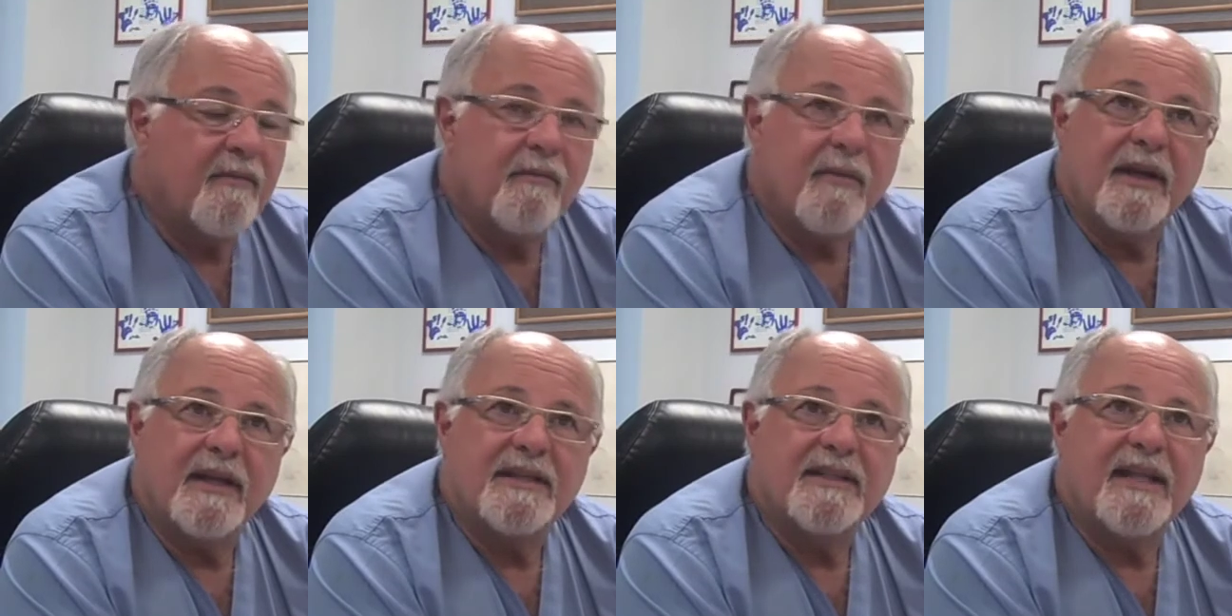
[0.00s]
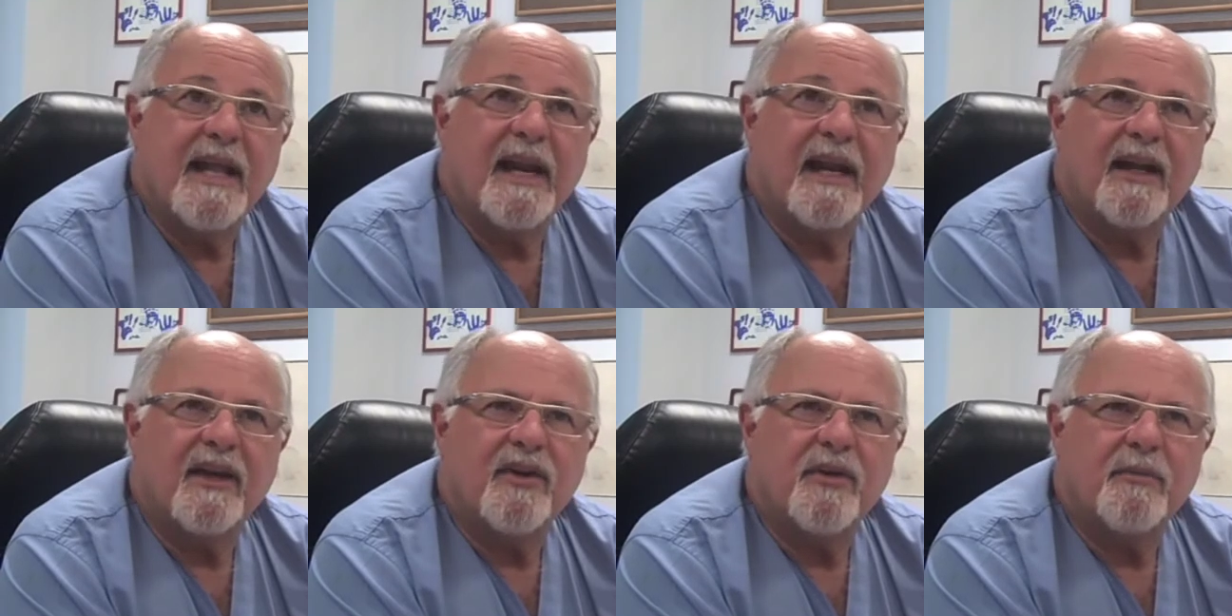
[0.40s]

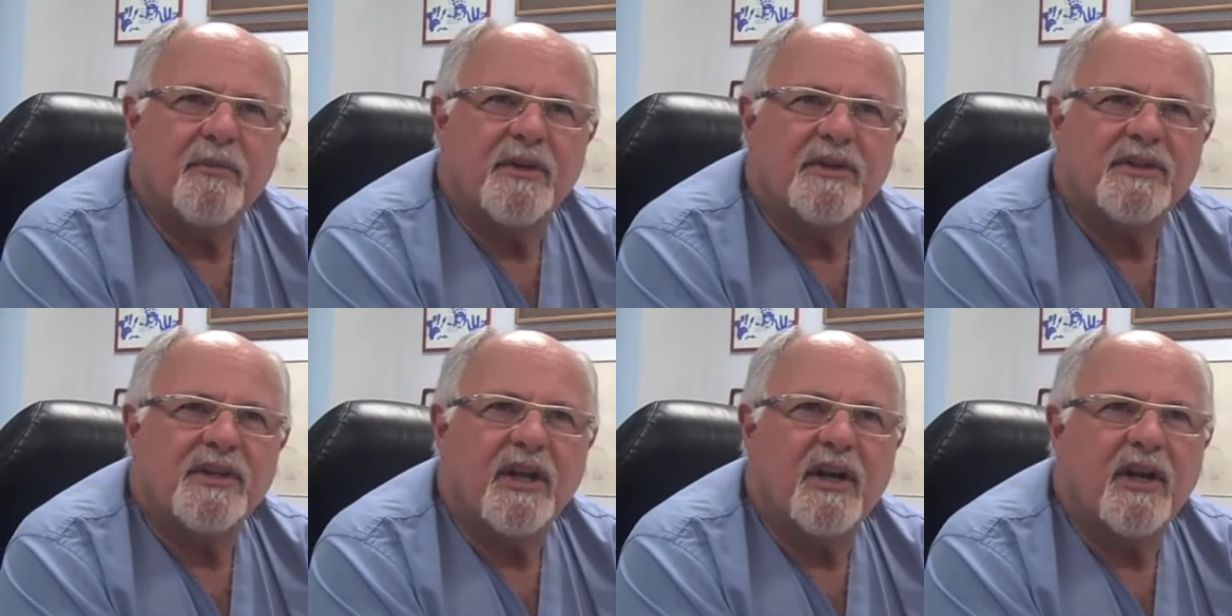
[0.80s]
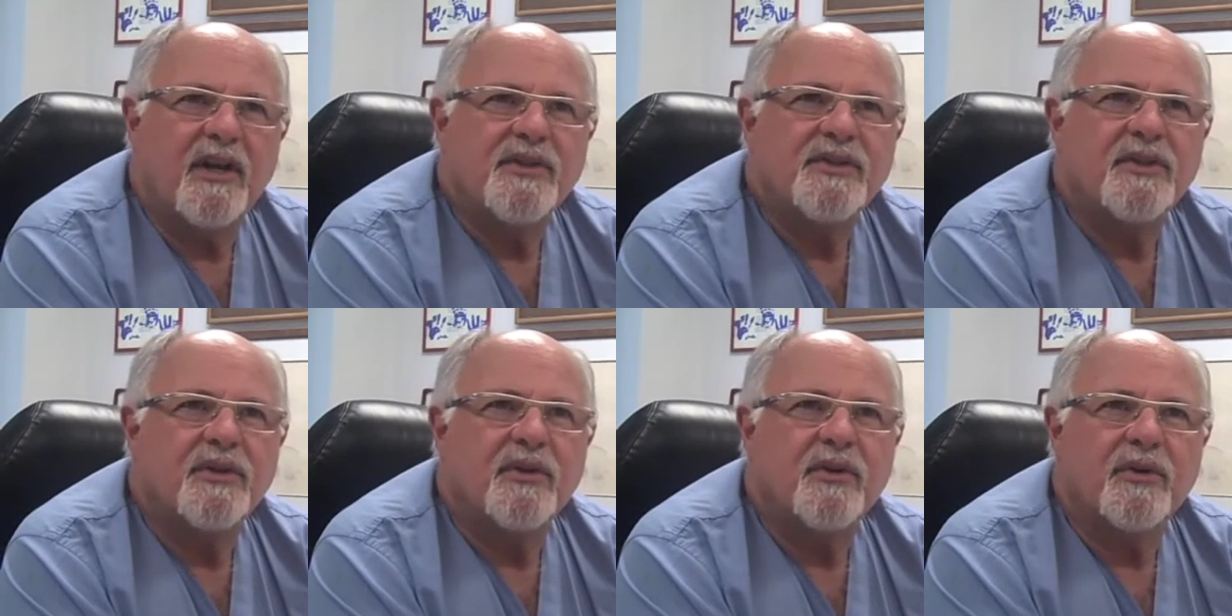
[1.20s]
Metastatic tumors can
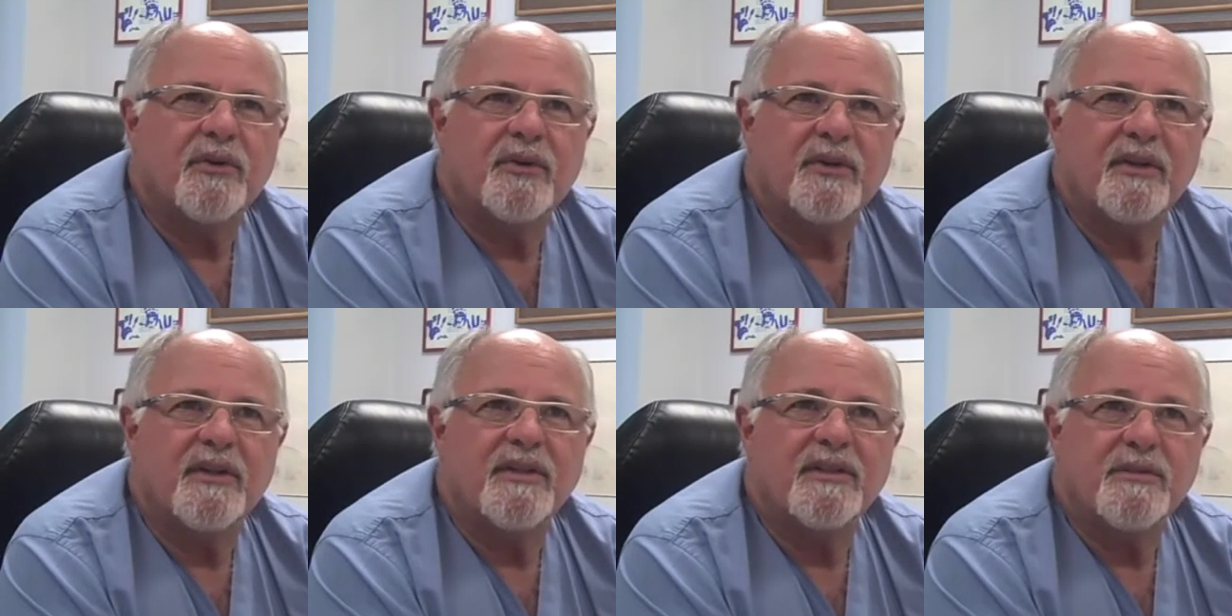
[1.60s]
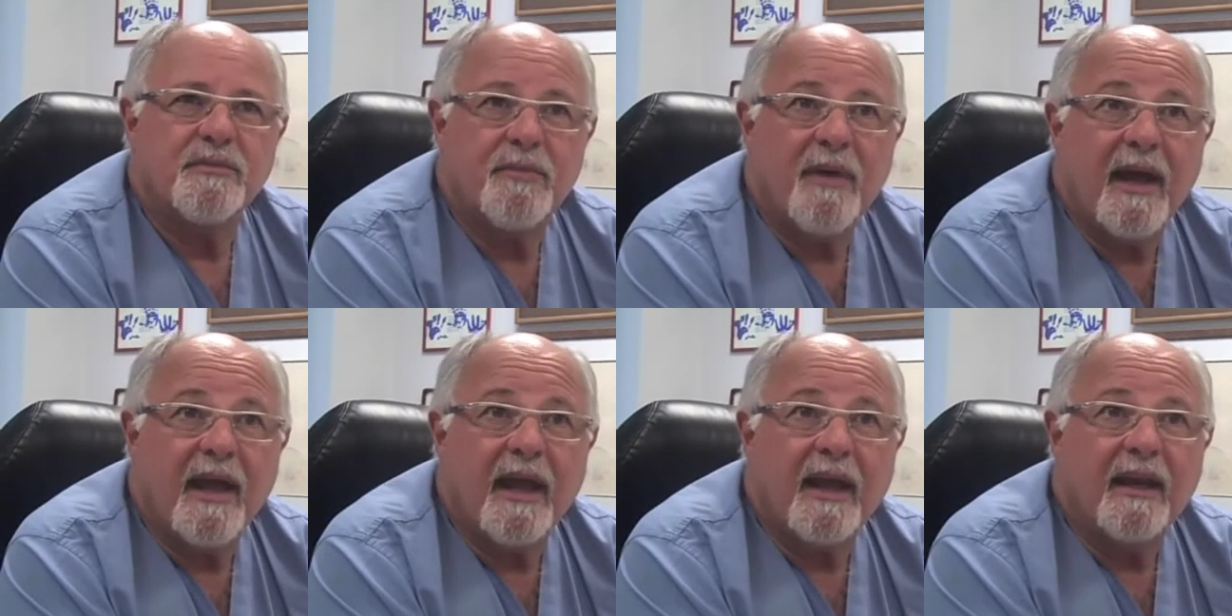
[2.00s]
also go to the
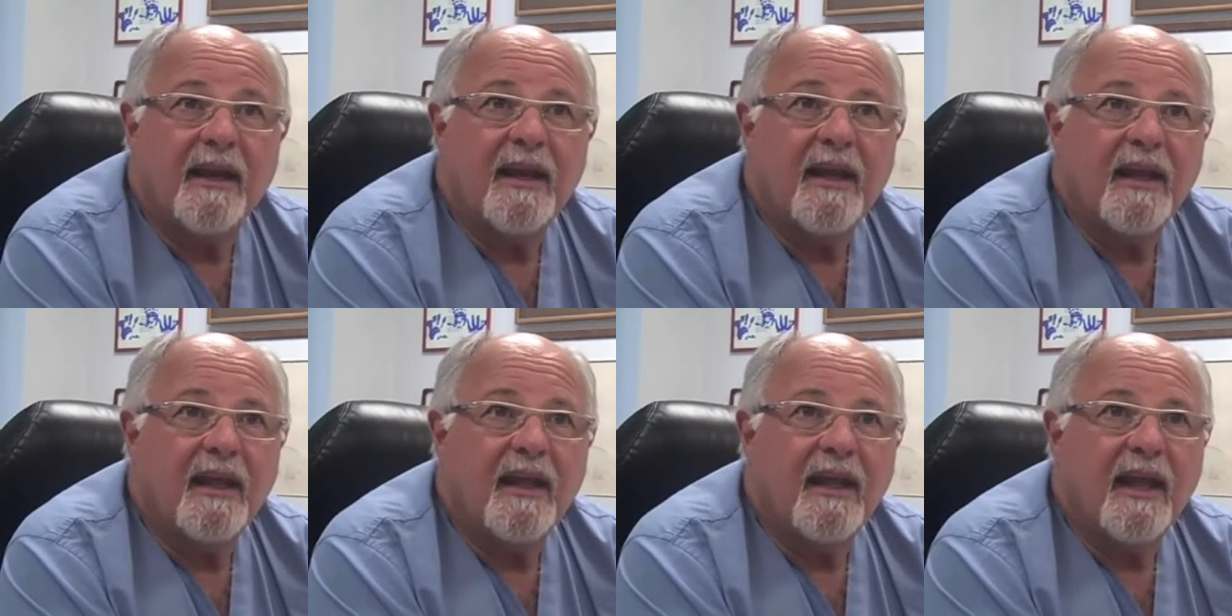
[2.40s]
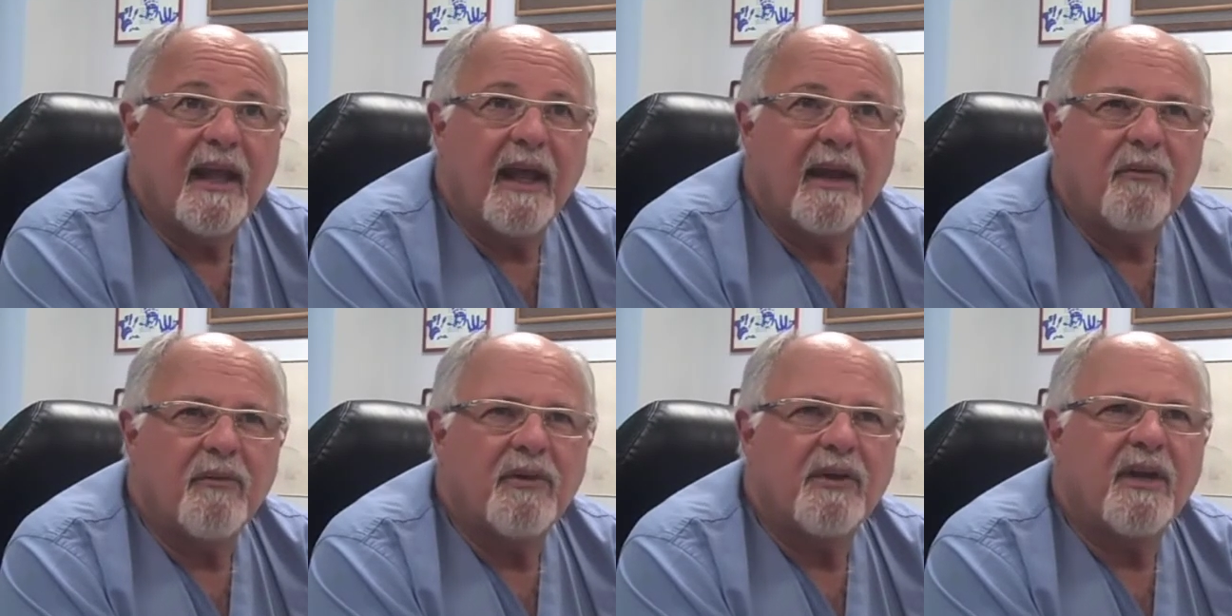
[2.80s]
spine,
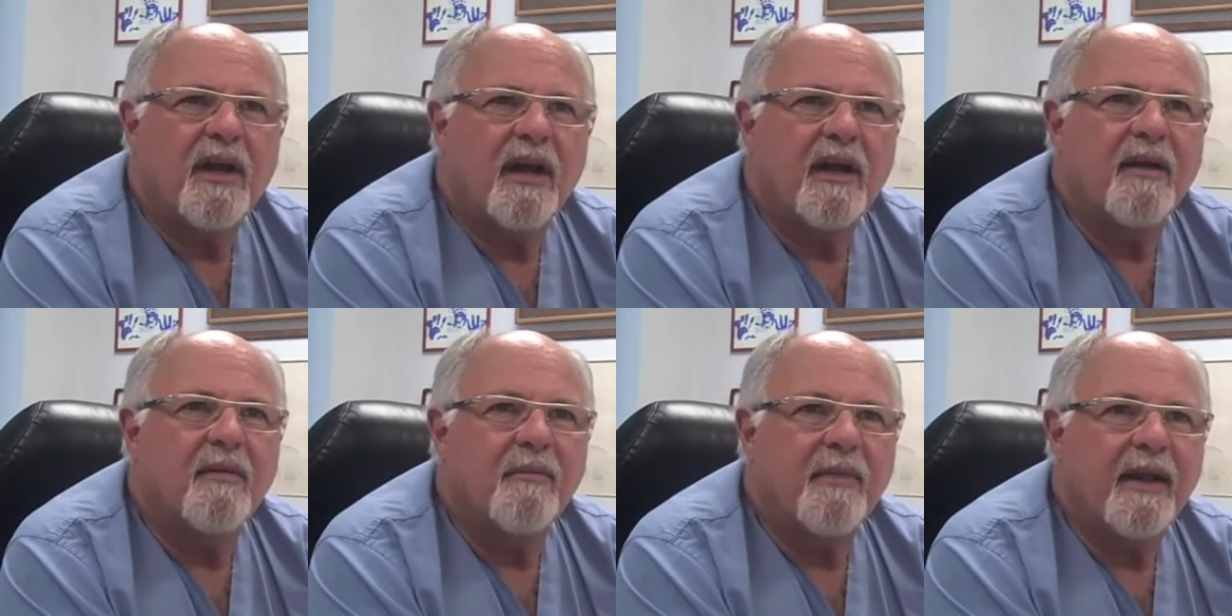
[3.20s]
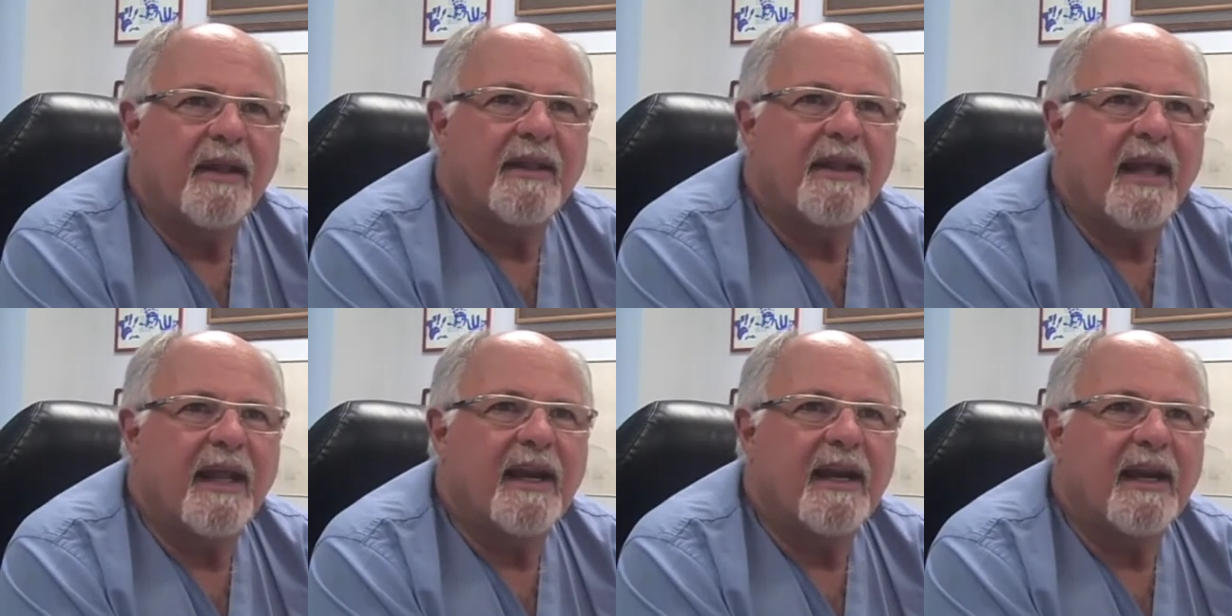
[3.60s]
and we'll talk about
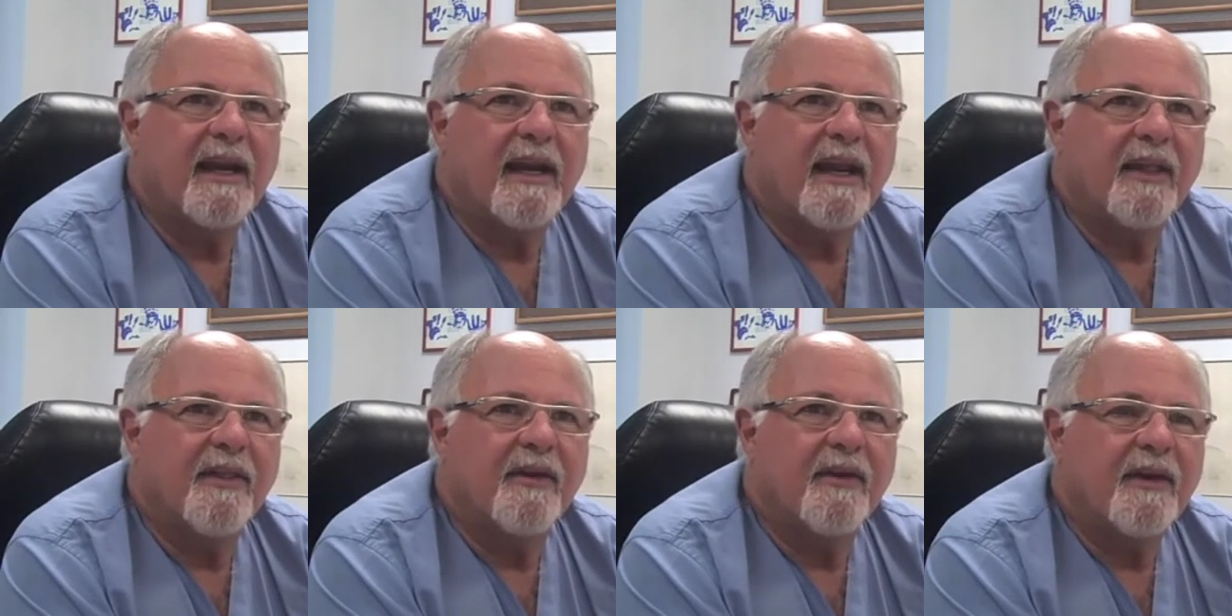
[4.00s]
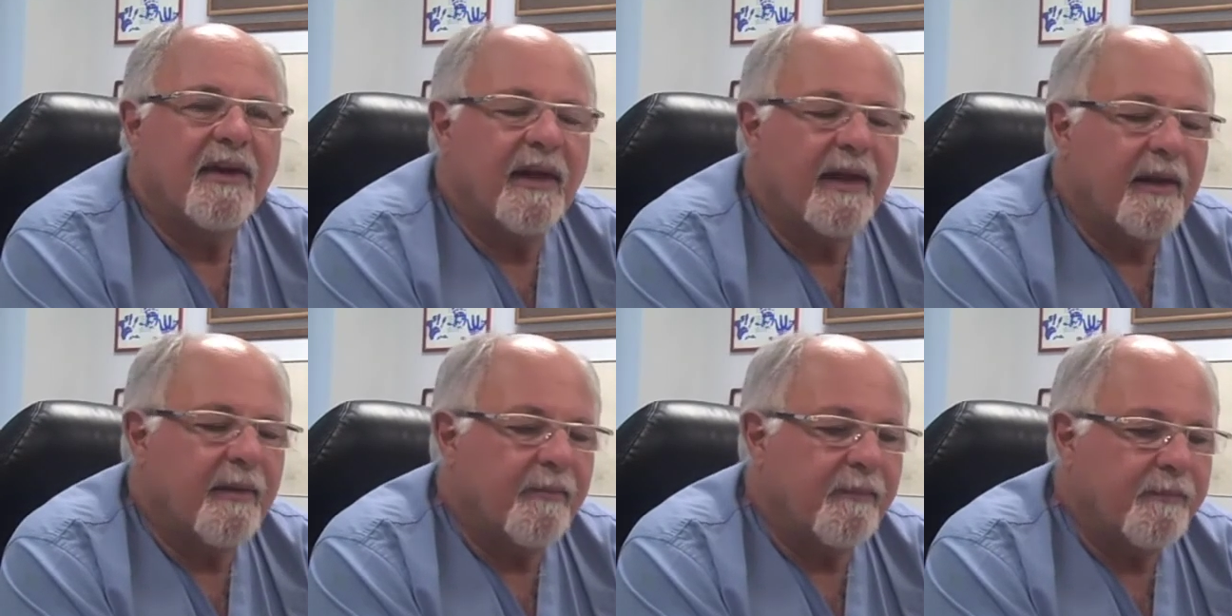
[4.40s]
that at another
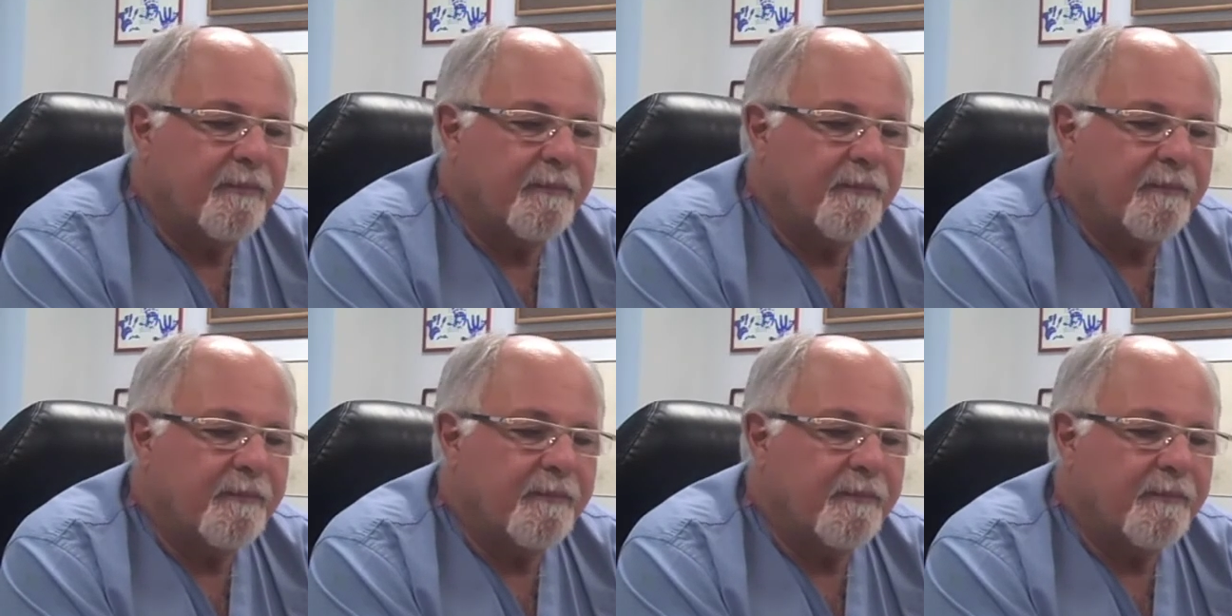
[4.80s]
time.